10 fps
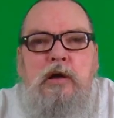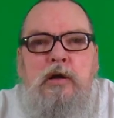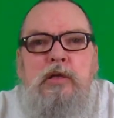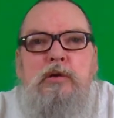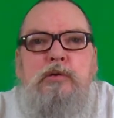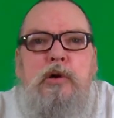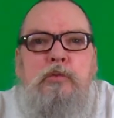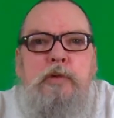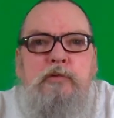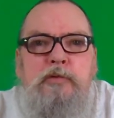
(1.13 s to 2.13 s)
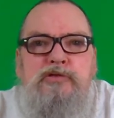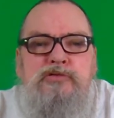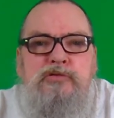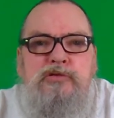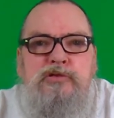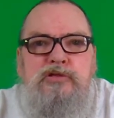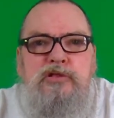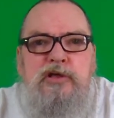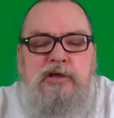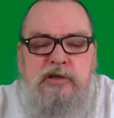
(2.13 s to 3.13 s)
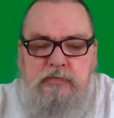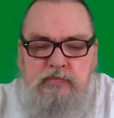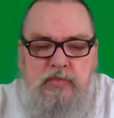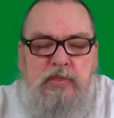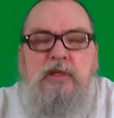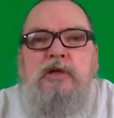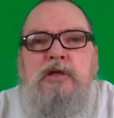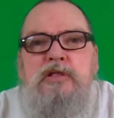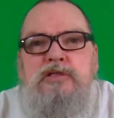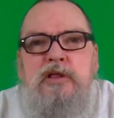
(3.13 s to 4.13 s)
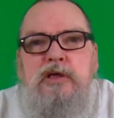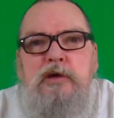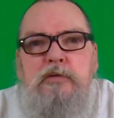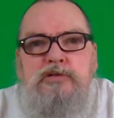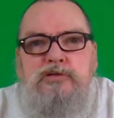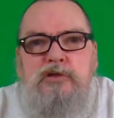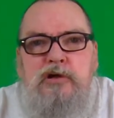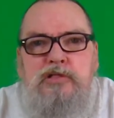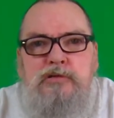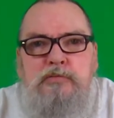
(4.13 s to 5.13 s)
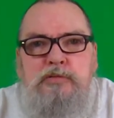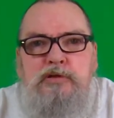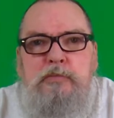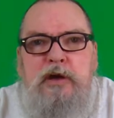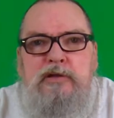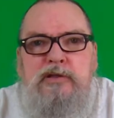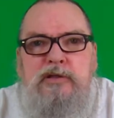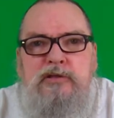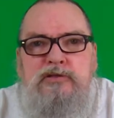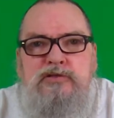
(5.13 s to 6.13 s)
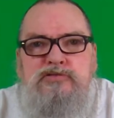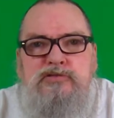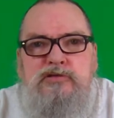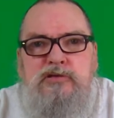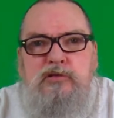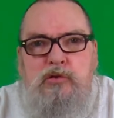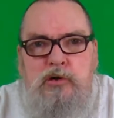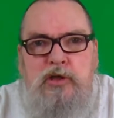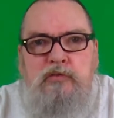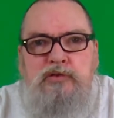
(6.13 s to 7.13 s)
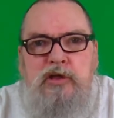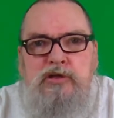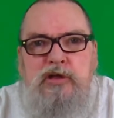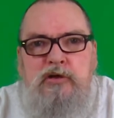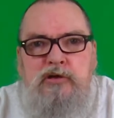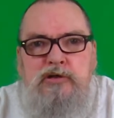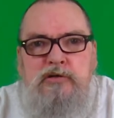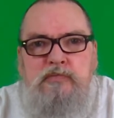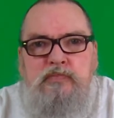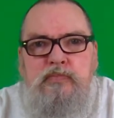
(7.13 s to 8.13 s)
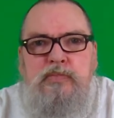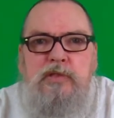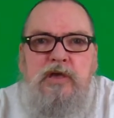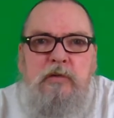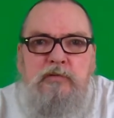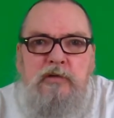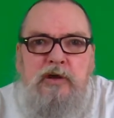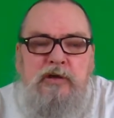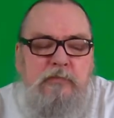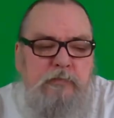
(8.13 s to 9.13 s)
Hello, hope everybody's doing good today. Today I wanted to talk a little bit about EDC, or everyday carry. Coming right up.